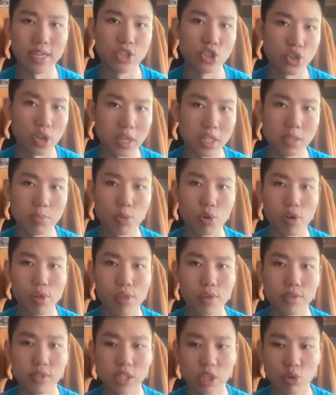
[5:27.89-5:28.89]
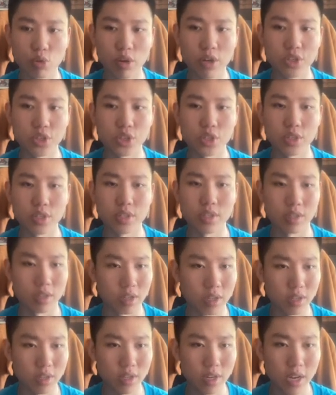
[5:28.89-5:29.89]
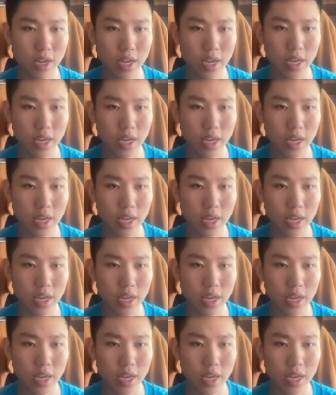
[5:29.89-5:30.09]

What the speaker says: transported those equations here